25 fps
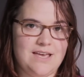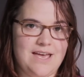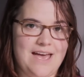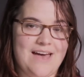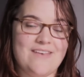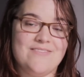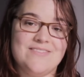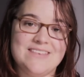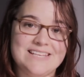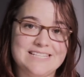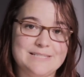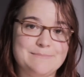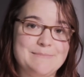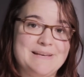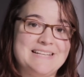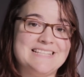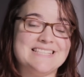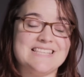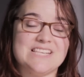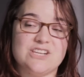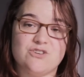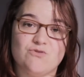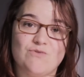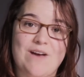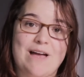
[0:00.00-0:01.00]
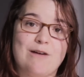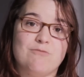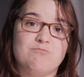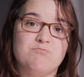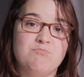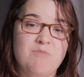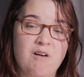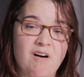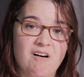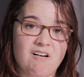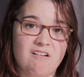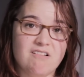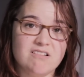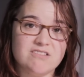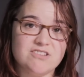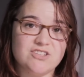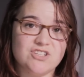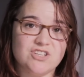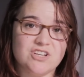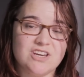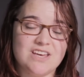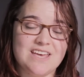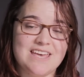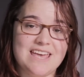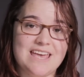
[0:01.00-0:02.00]
And this means that around
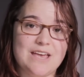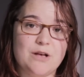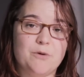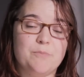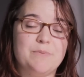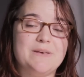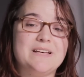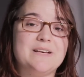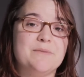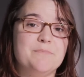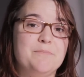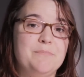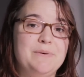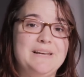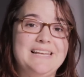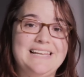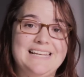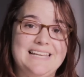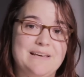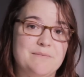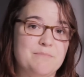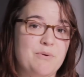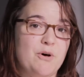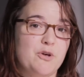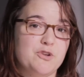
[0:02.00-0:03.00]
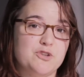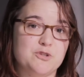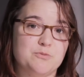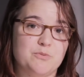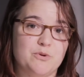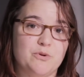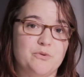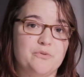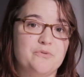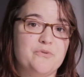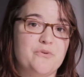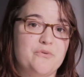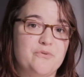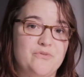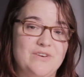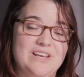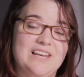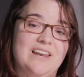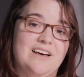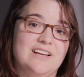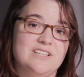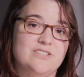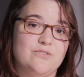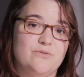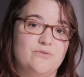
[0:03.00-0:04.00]
March, it'll be completely impossible for
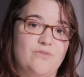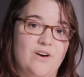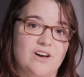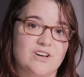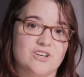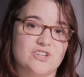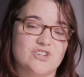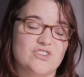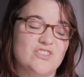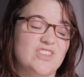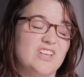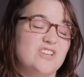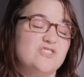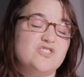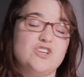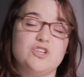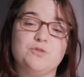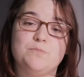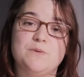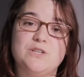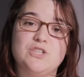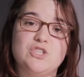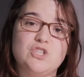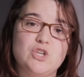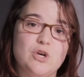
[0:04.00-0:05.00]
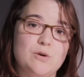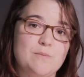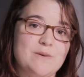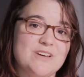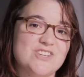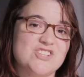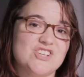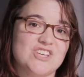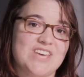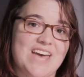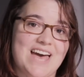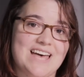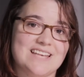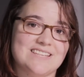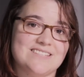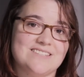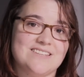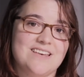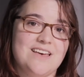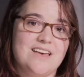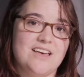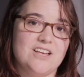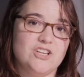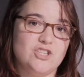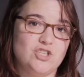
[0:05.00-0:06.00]
Philae to function. There'll just be too much gas
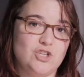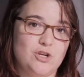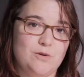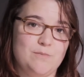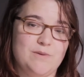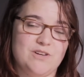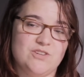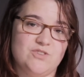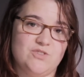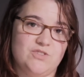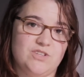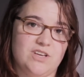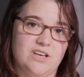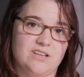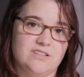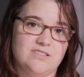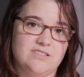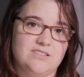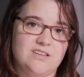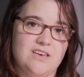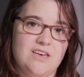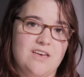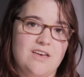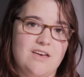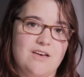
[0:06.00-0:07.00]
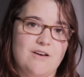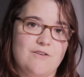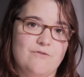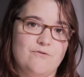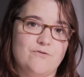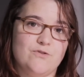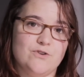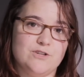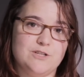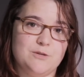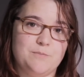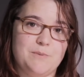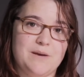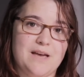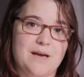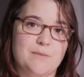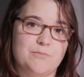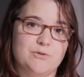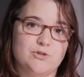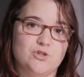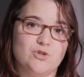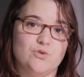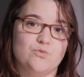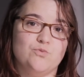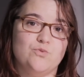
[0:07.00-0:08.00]
and too much dust for it to be
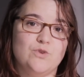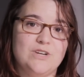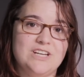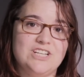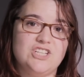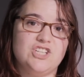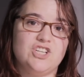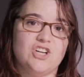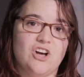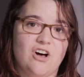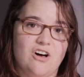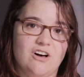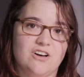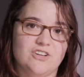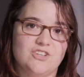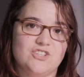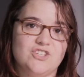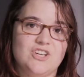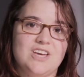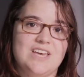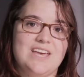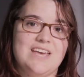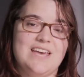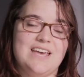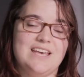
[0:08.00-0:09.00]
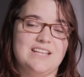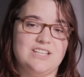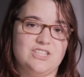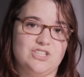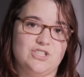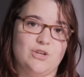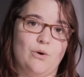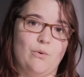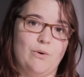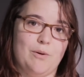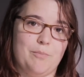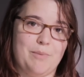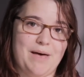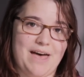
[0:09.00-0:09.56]
able to recharge its solar